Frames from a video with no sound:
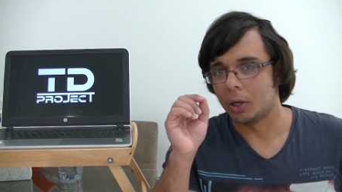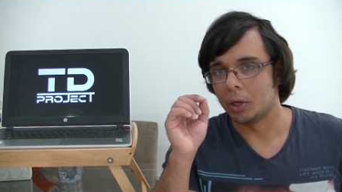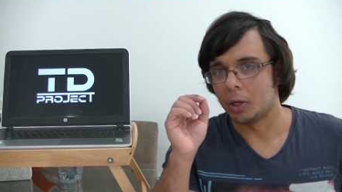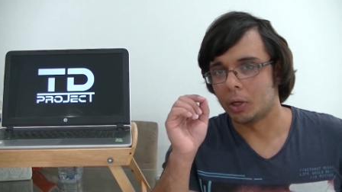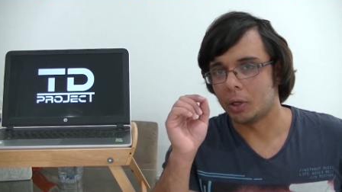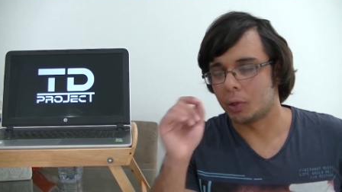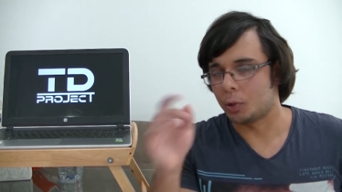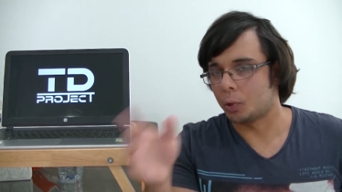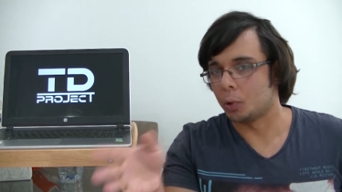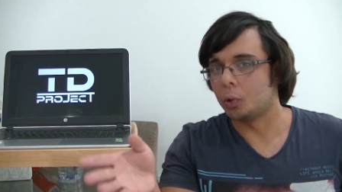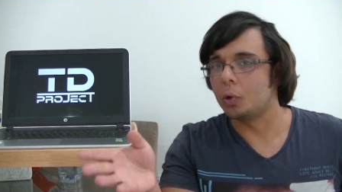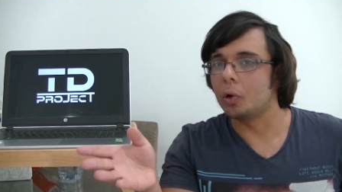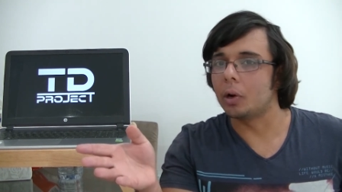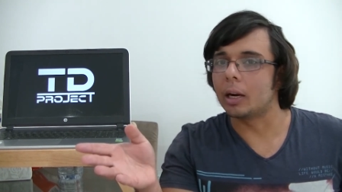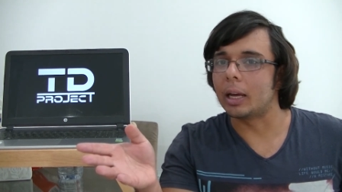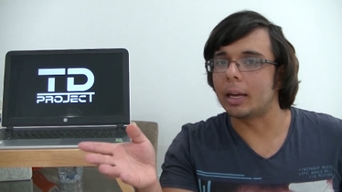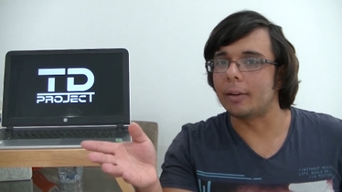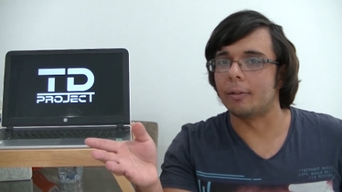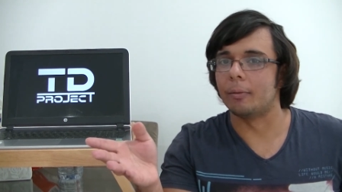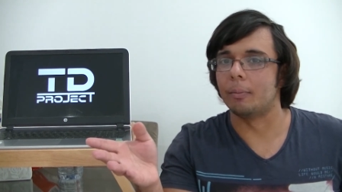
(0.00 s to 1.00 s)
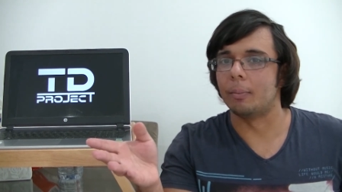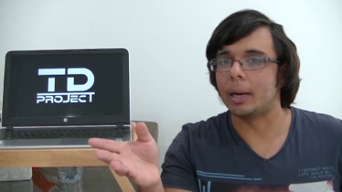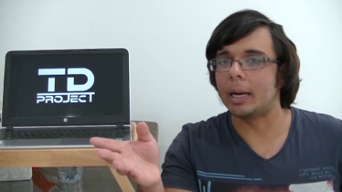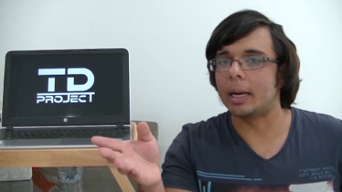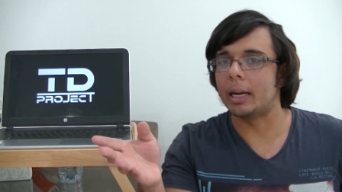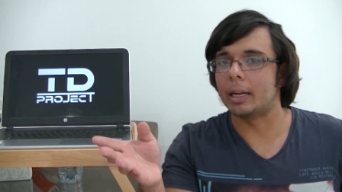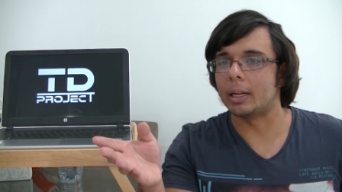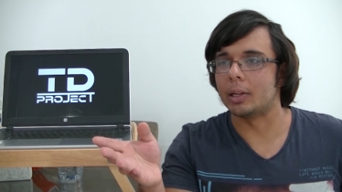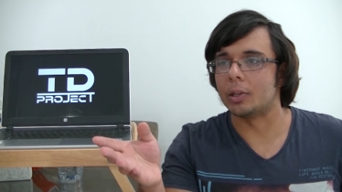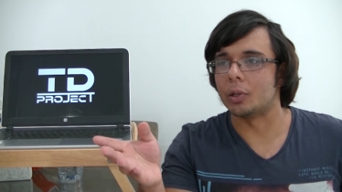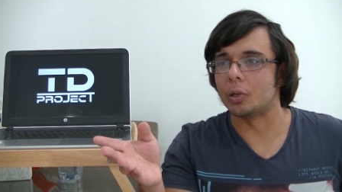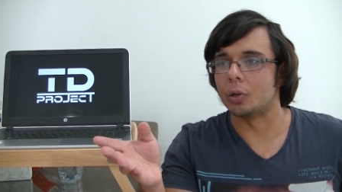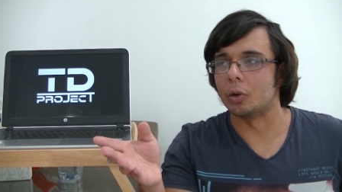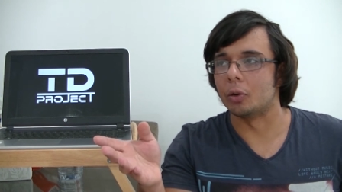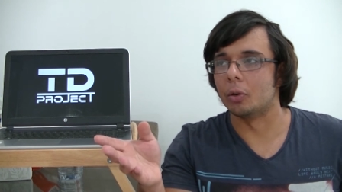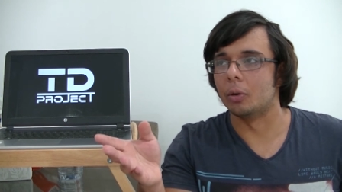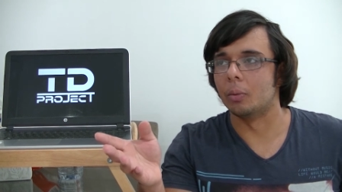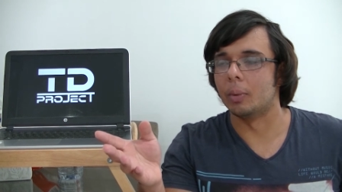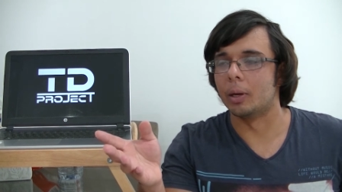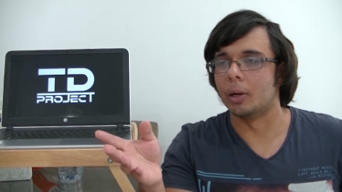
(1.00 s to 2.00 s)
should not even be an
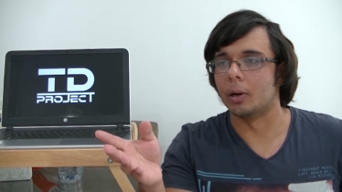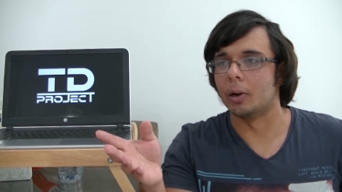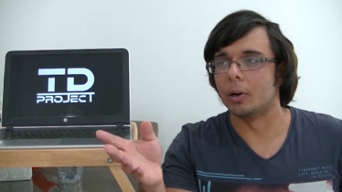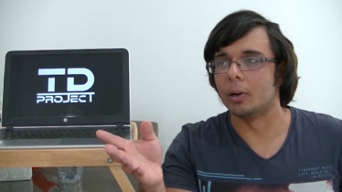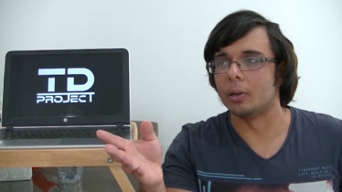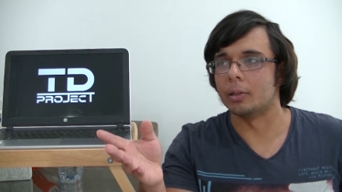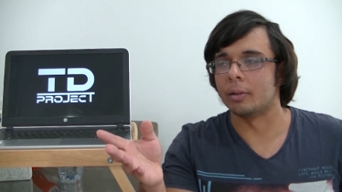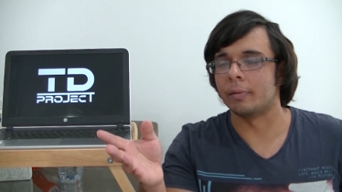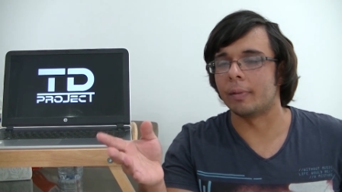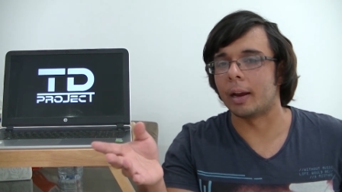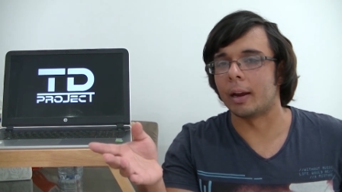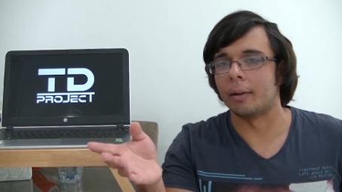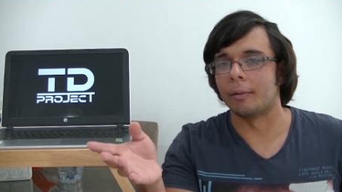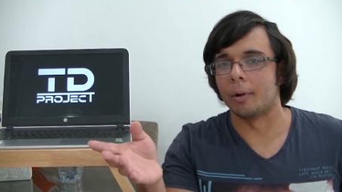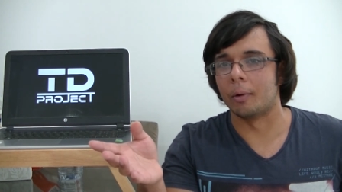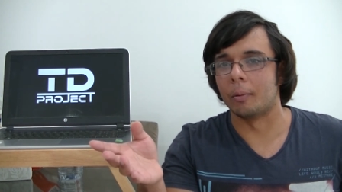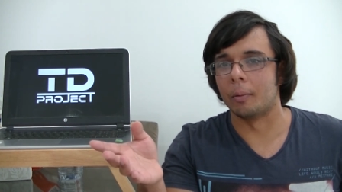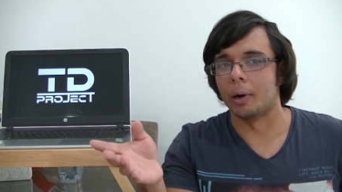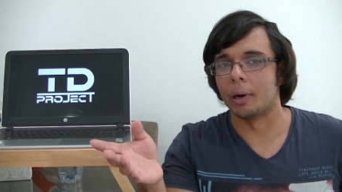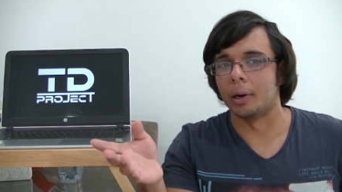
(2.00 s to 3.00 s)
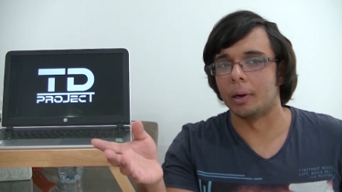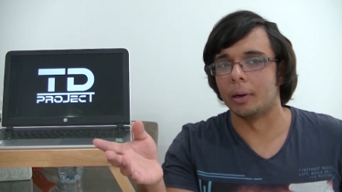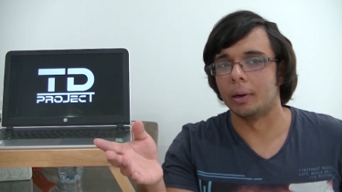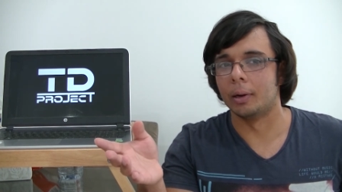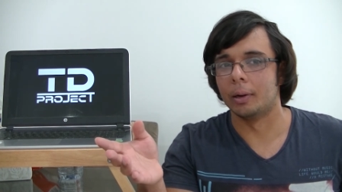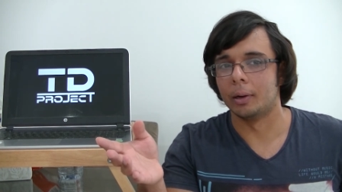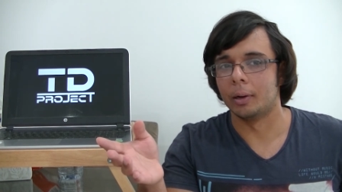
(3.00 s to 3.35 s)
issue because if everyone